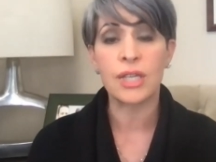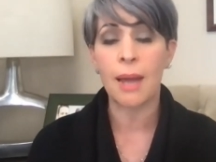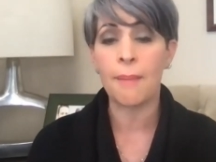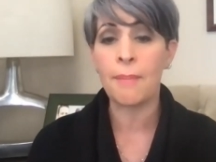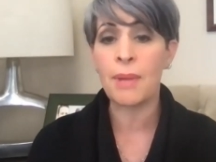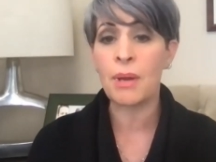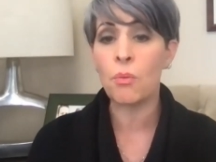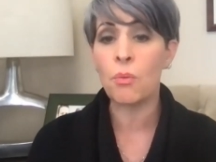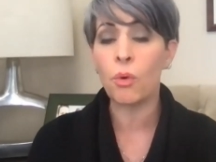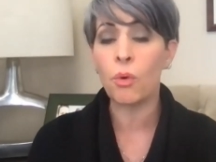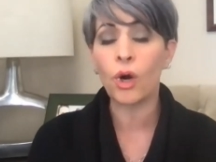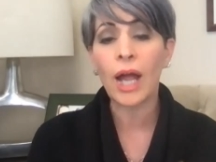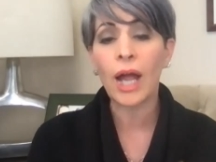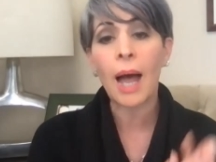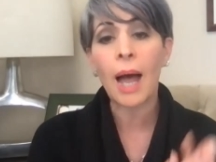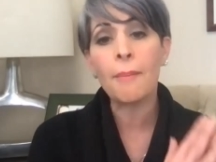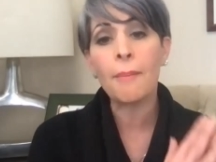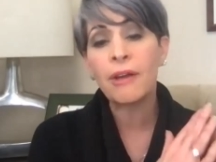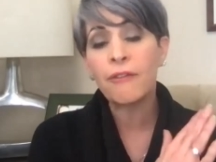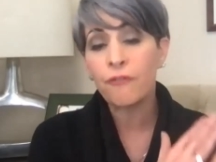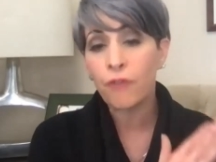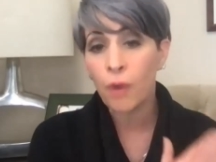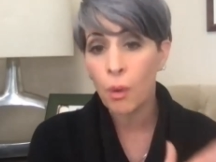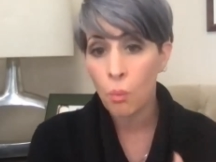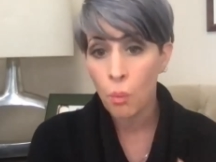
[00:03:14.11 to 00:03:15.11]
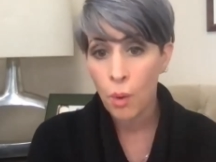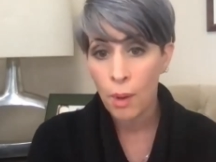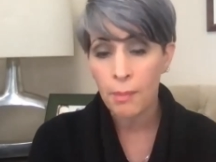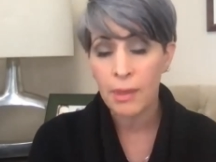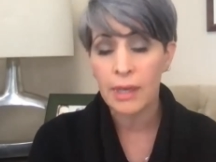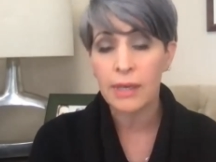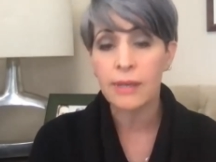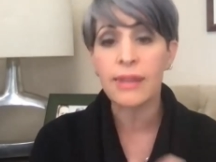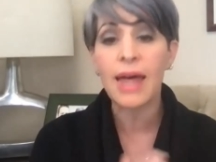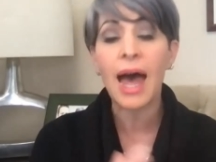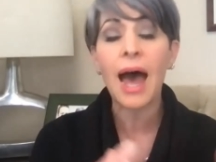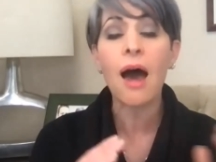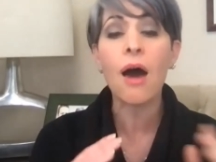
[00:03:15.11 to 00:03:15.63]
I mean, we're coming from
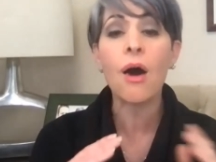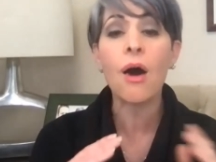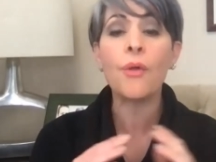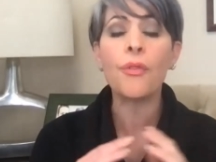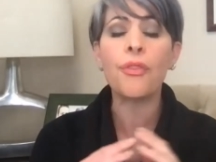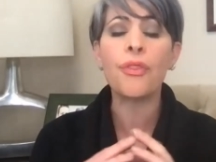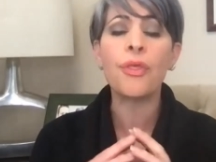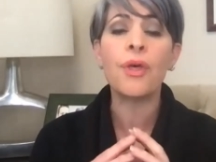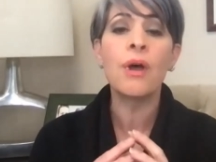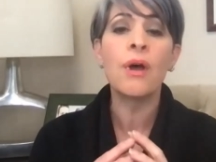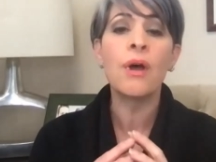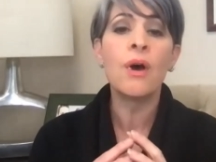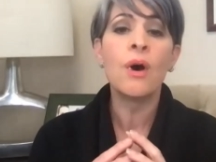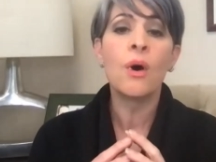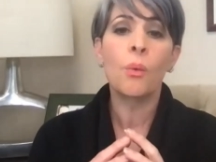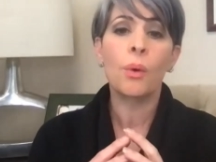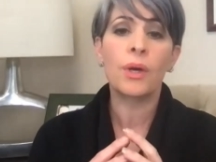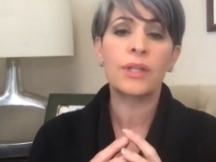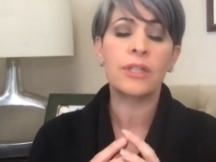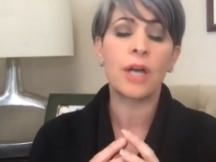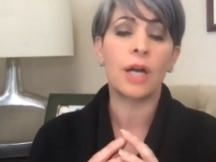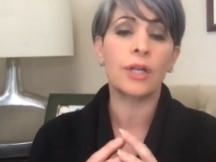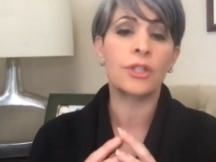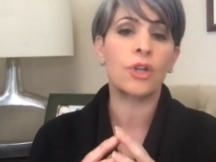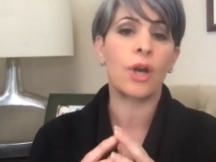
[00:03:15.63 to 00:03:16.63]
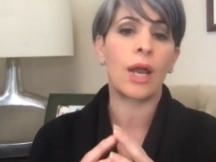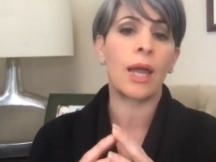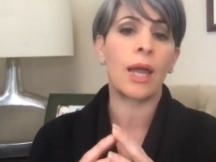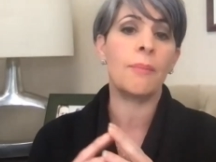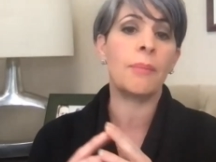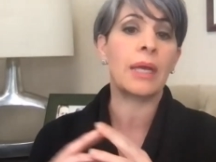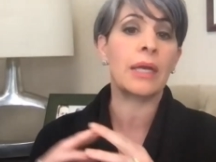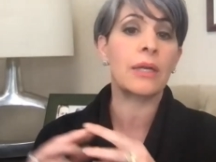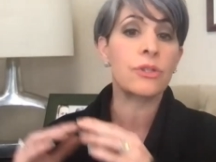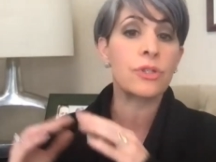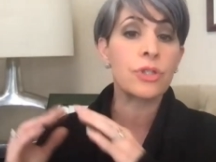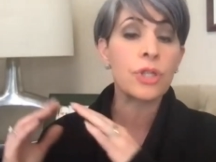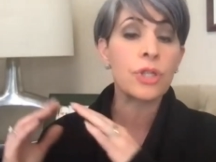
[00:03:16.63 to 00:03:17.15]
women's health with Dr.
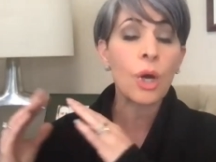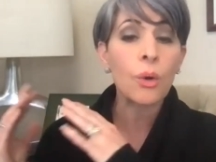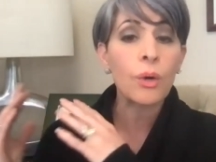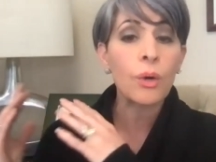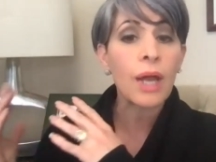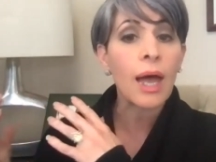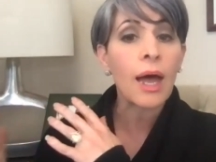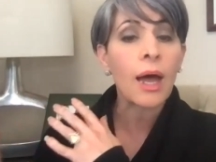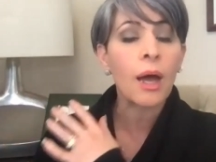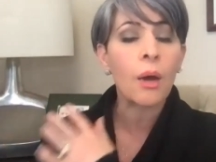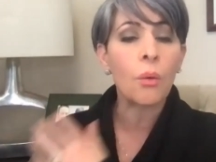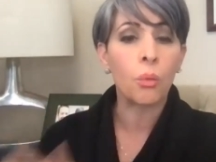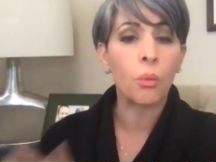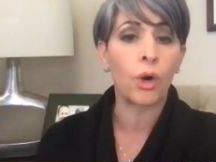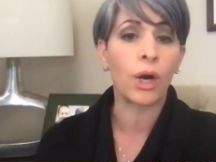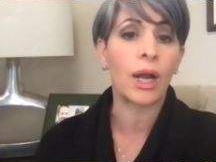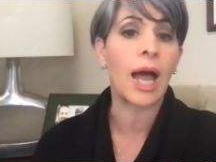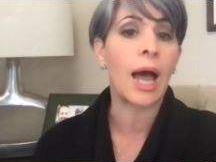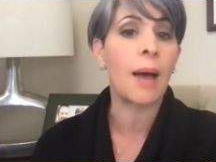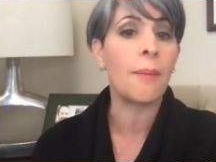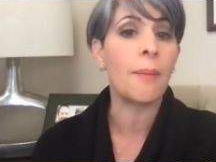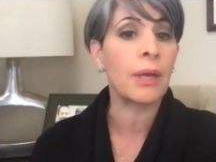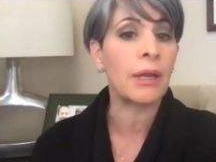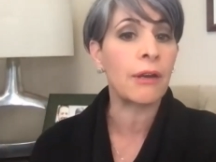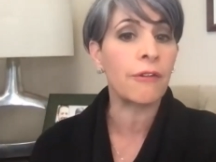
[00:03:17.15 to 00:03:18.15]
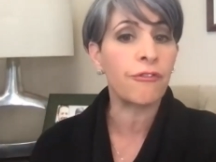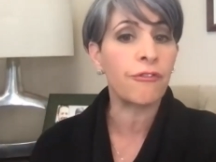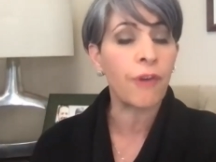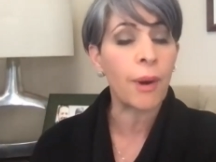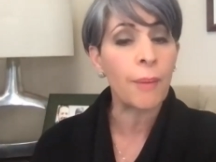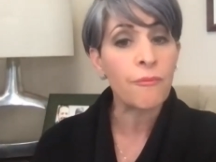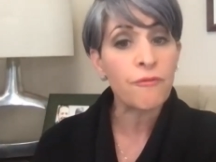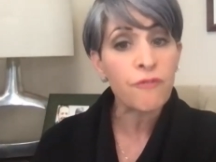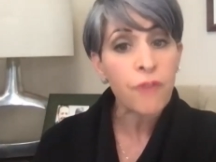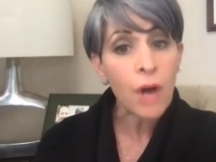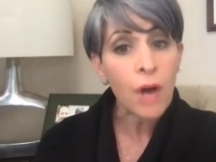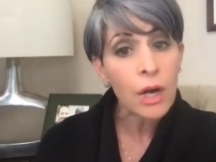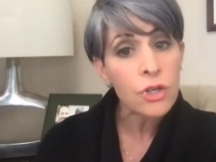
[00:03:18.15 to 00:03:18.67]
Emmy Hosoda. we're coming
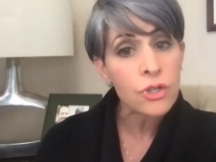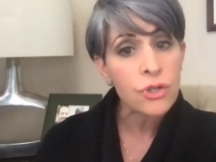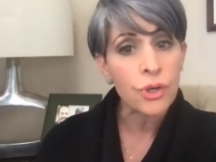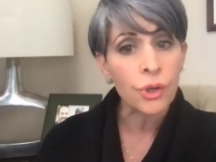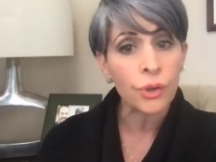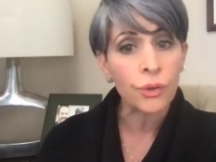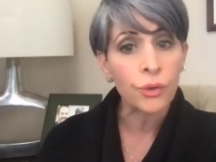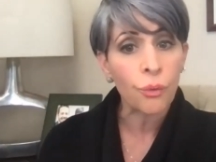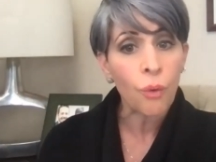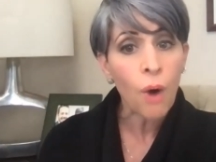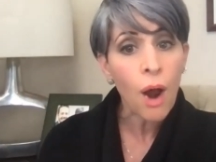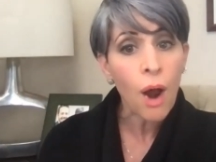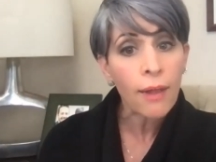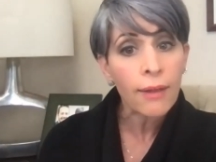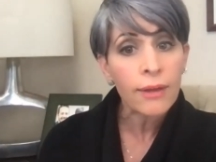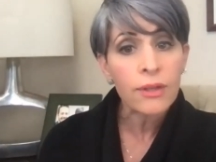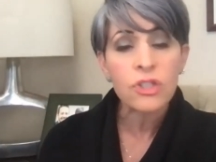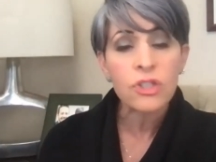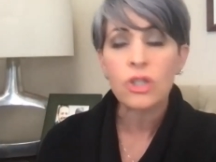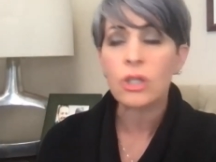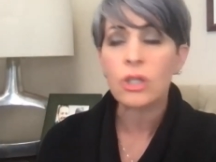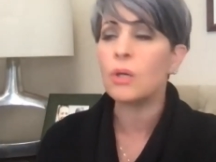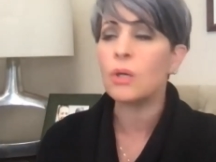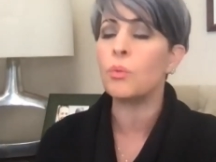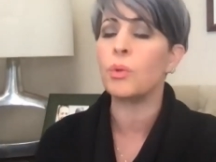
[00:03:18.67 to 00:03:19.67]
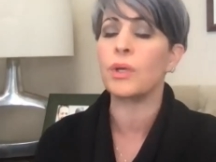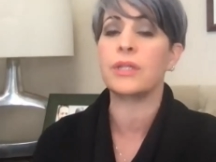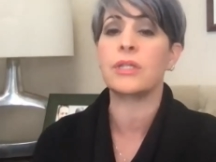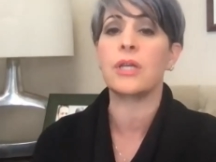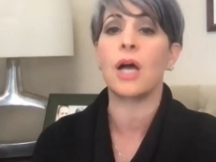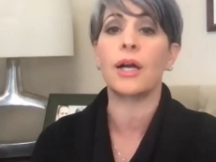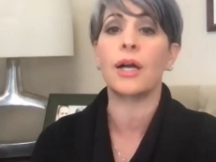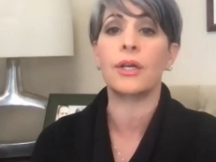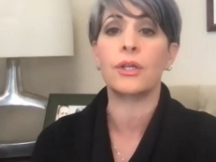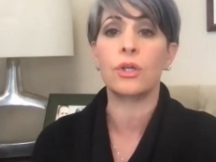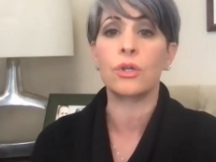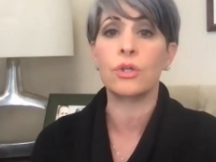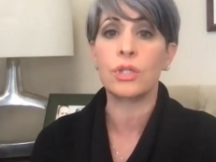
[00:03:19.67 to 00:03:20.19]
from functional neurology with
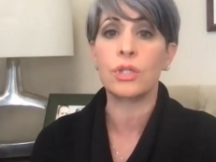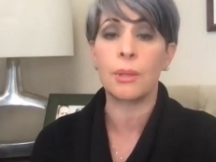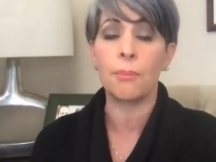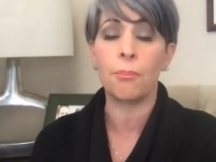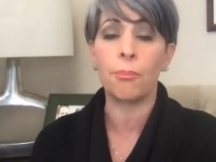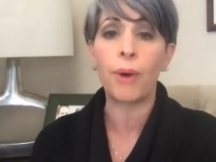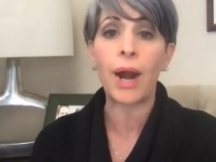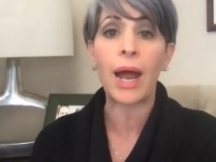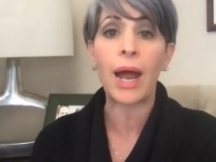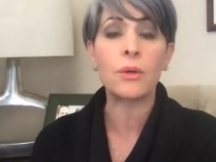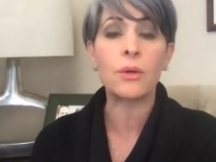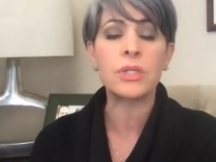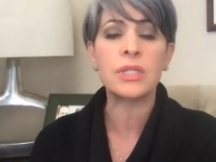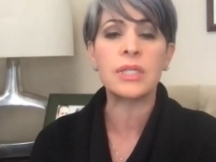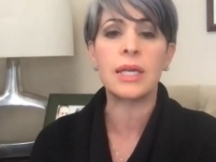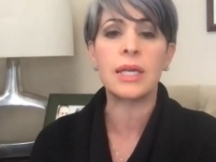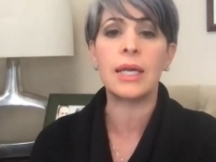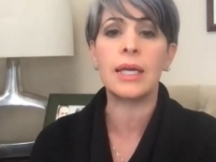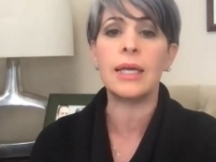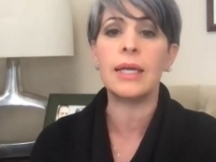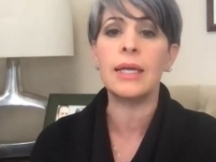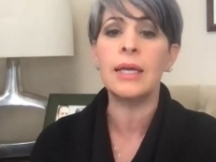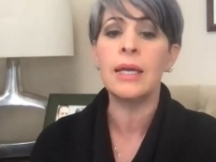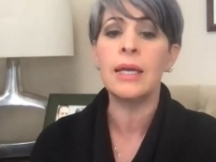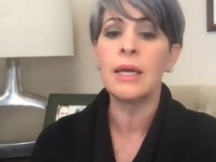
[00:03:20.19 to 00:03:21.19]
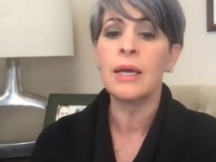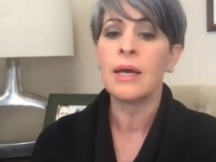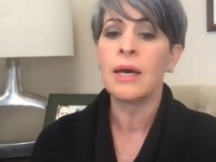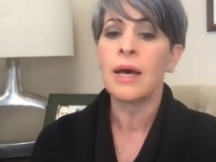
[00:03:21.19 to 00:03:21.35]
Dr. Zembroski